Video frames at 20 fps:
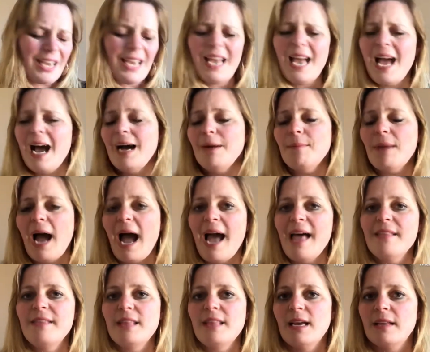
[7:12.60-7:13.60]

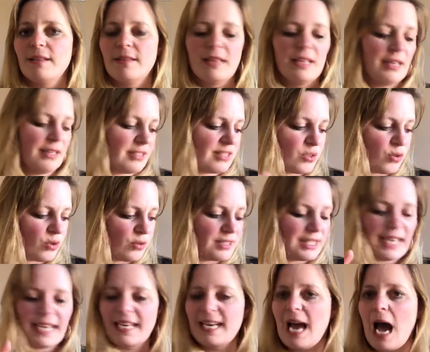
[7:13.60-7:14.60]
And the sort of
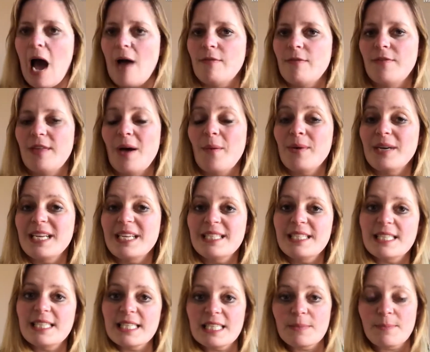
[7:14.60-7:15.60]
second half of that one is
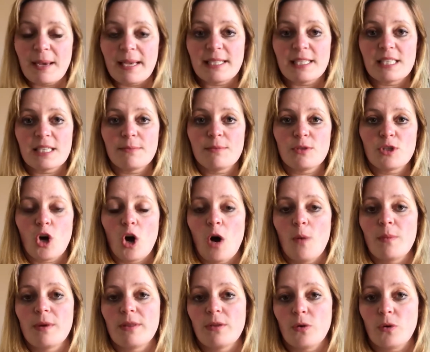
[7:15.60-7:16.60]
to spend some time
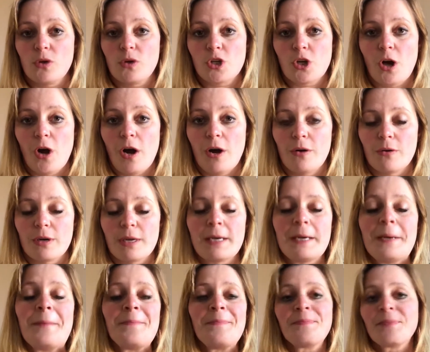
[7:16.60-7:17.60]
with your child.
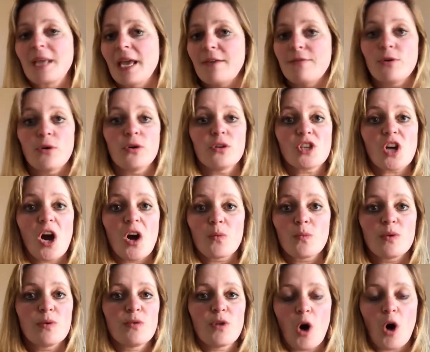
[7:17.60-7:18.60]
If your child
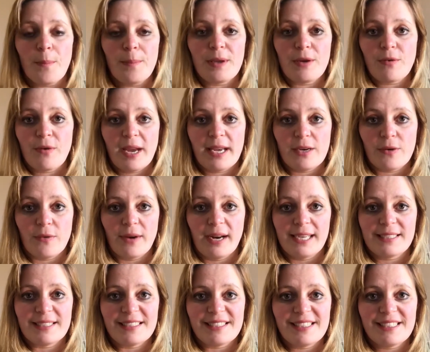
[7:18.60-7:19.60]
will not be
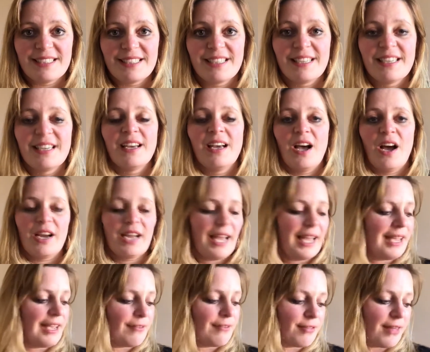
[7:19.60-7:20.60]
redirected,
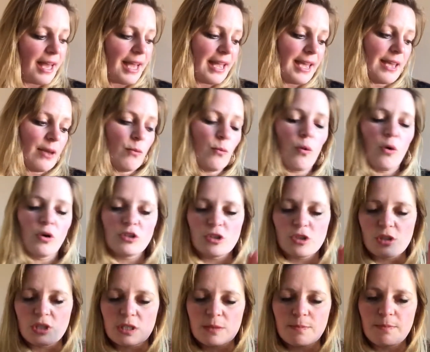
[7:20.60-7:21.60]
okay, if they want to
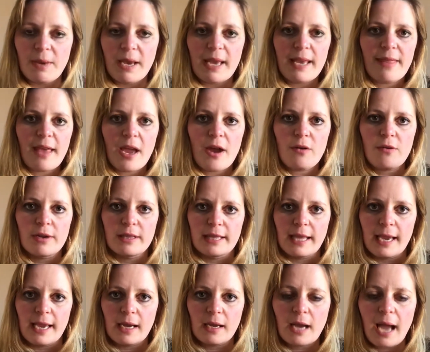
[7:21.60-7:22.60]
just be there and
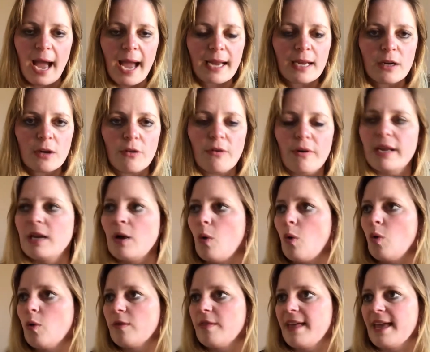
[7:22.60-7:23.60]
they're angry
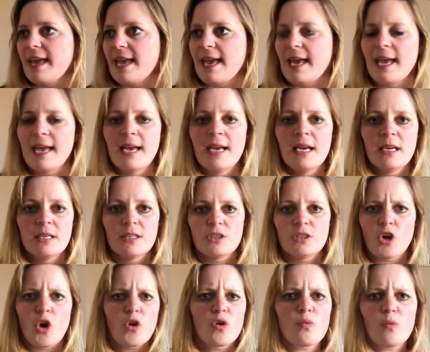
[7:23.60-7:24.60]
or they
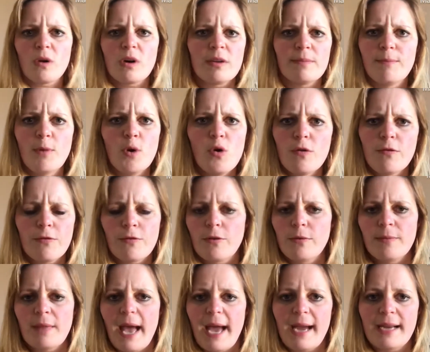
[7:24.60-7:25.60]
don't want to move from
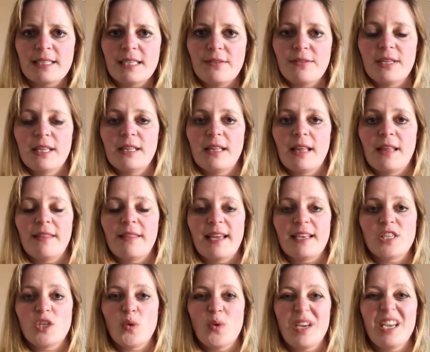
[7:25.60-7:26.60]
the activity that they're
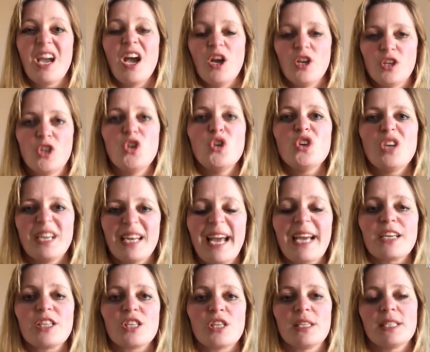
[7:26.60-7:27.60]
doing, you can
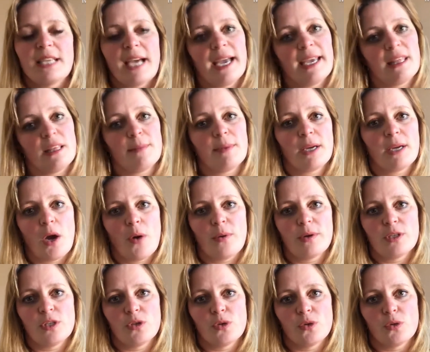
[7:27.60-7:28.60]
actually take them and go and
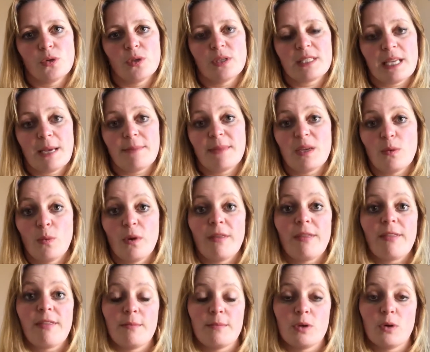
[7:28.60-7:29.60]
do something with
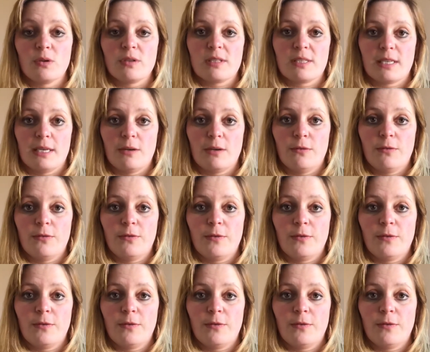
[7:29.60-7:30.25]
them yourself.